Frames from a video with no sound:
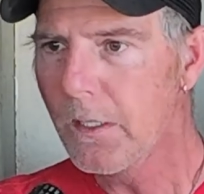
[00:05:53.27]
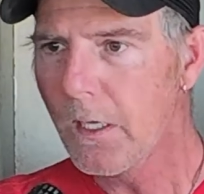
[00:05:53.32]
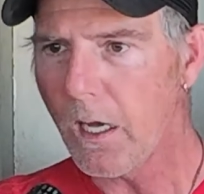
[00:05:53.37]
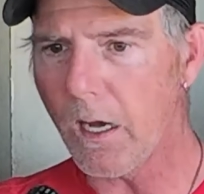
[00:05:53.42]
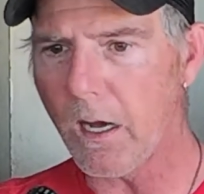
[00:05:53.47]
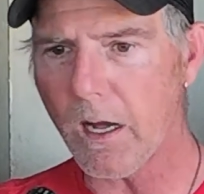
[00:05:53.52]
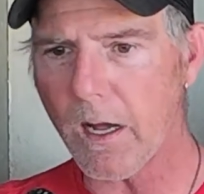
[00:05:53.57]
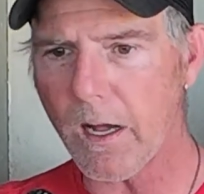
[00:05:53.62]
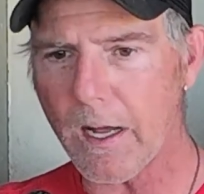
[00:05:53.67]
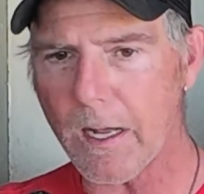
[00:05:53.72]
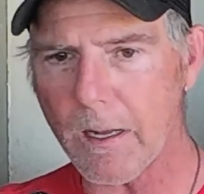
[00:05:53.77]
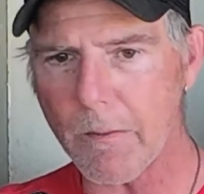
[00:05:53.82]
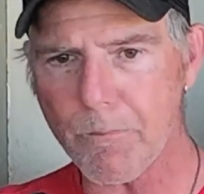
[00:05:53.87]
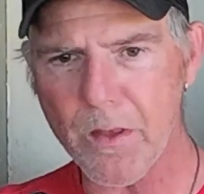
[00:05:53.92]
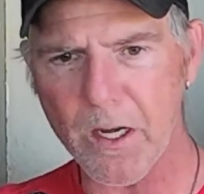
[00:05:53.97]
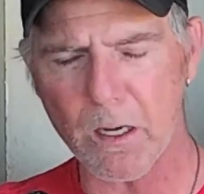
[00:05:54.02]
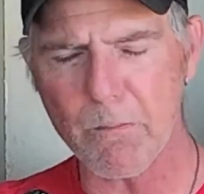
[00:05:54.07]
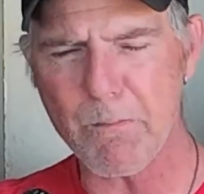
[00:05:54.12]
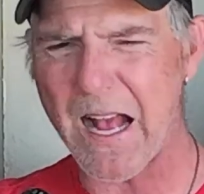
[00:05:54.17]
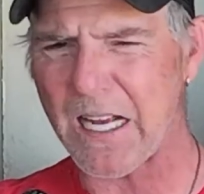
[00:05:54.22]
And
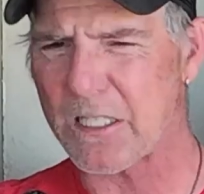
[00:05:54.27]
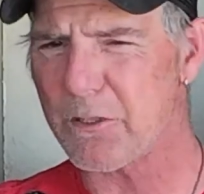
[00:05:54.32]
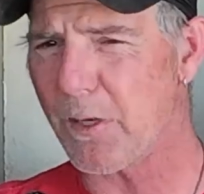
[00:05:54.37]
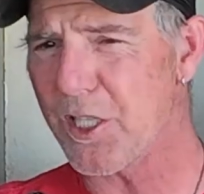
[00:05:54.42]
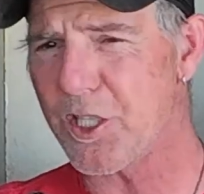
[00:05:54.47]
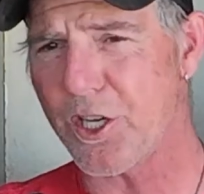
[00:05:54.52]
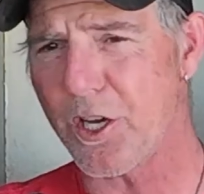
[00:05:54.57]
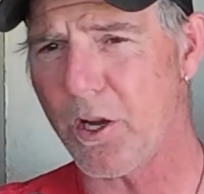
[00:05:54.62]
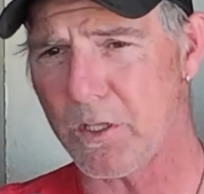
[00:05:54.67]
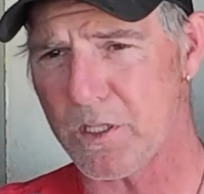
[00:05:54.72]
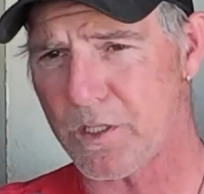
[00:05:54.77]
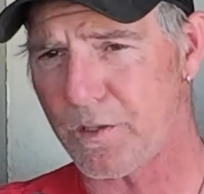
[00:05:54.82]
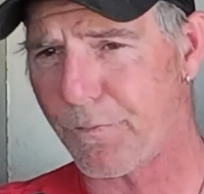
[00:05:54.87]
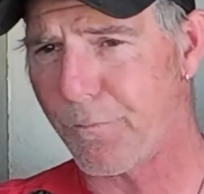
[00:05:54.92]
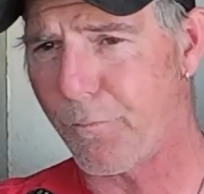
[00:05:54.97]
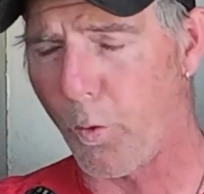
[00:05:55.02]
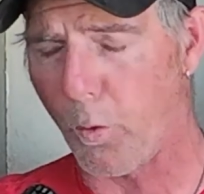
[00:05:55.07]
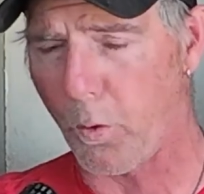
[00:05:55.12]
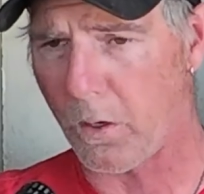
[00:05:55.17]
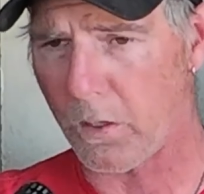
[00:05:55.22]
our max ratio is
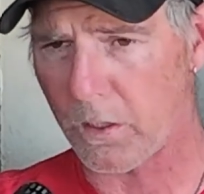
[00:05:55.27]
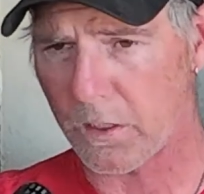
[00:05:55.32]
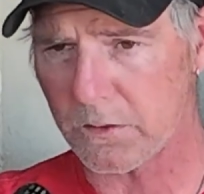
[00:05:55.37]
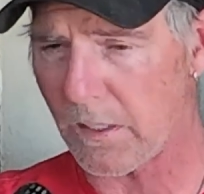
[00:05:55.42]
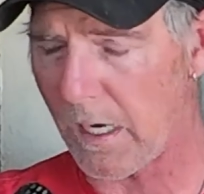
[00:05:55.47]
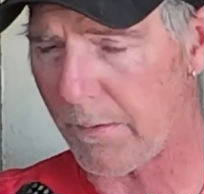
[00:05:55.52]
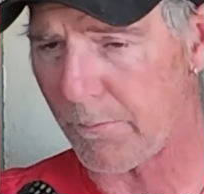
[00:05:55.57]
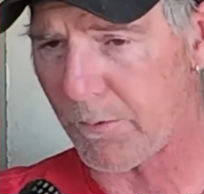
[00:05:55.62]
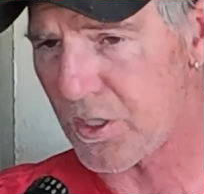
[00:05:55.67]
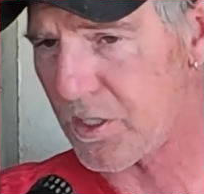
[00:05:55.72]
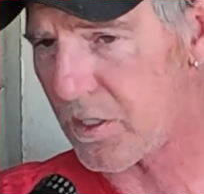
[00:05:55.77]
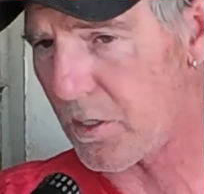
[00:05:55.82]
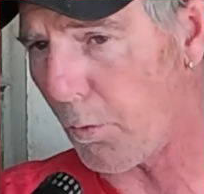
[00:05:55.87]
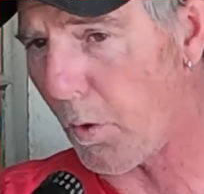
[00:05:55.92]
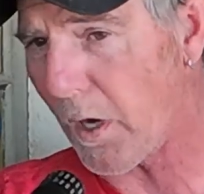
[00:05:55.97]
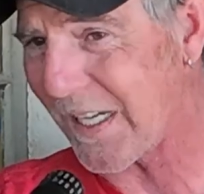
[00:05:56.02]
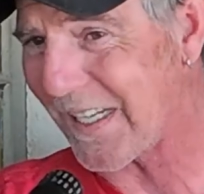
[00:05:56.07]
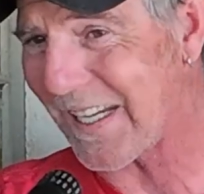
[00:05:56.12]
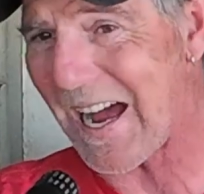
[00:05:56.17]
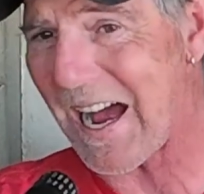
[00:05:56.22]
4 climbers to
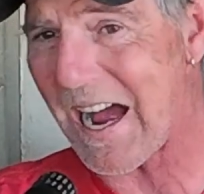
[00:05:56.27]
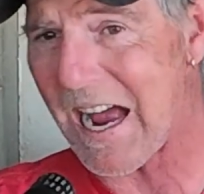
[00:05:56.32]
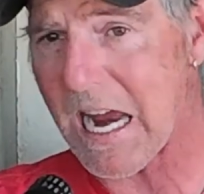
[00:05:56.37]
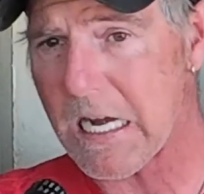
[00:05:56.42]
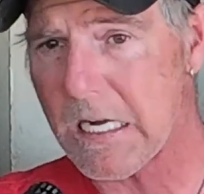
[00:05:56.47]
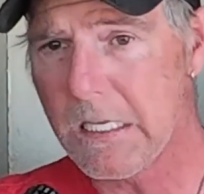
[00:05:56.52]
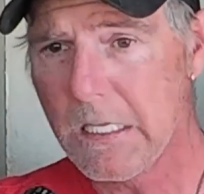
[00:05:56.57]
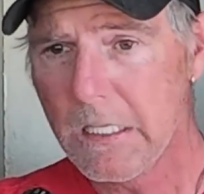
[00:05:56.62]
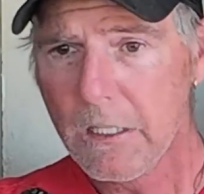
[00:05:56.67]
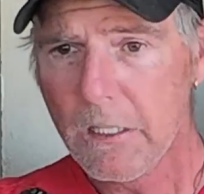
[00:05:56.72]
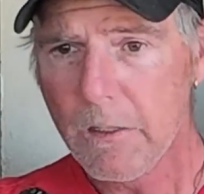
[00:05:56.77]
1 guide.